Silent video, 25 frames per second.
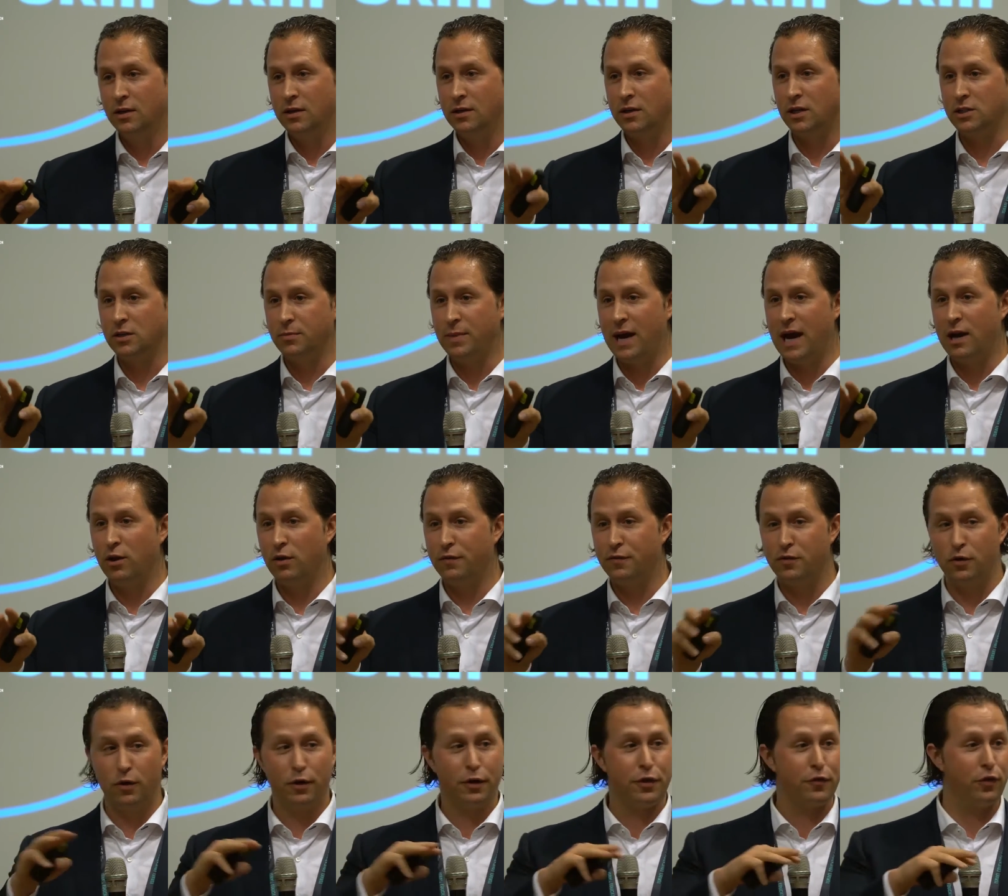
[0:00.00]
Doesn't matter
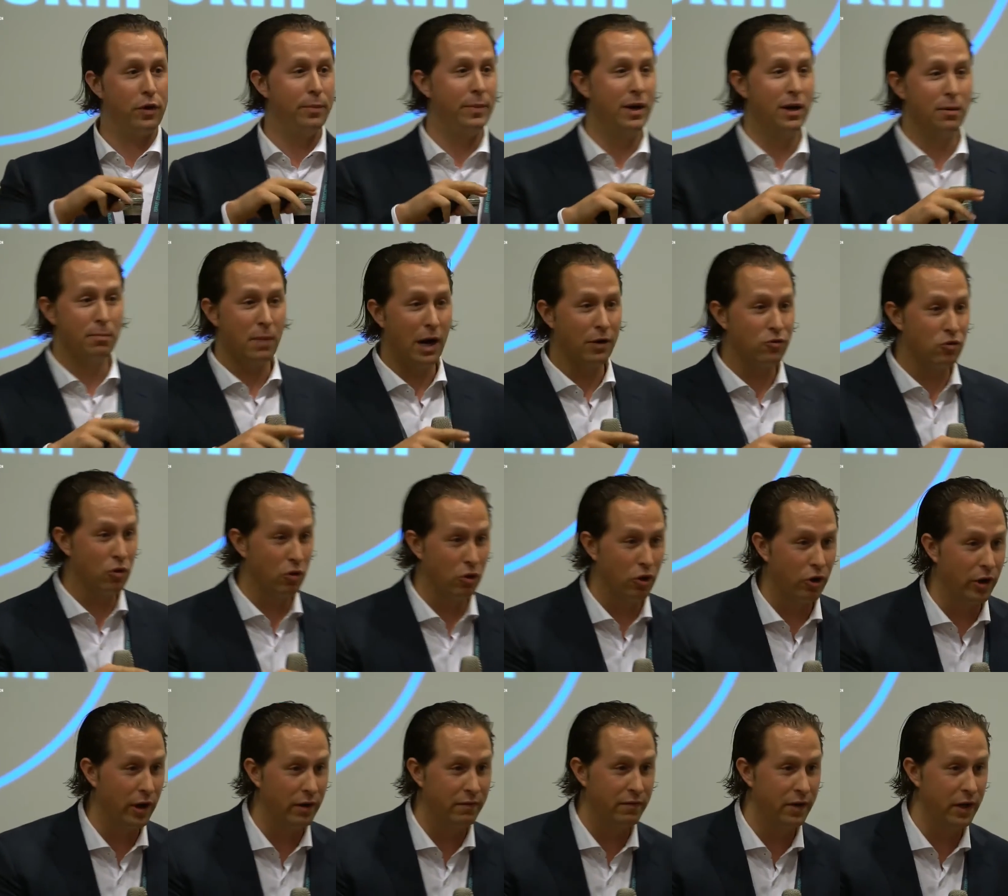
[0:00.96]
if they're a 3-minute
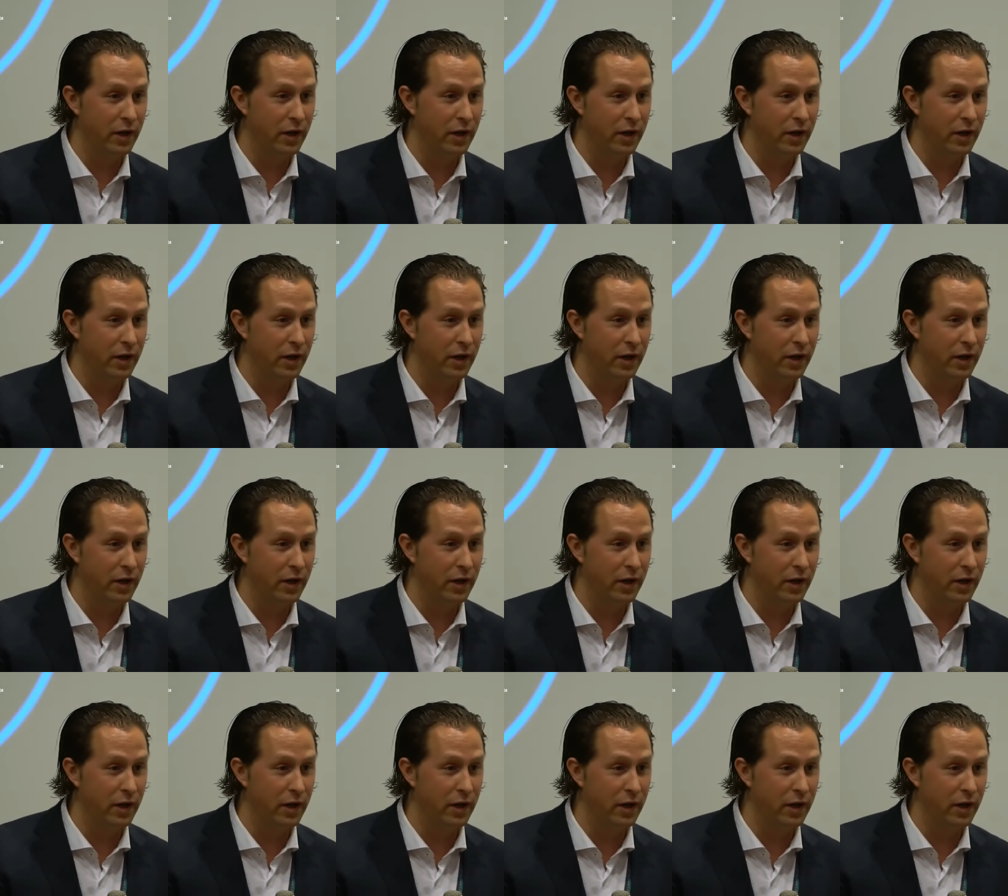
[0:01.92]
micro-learning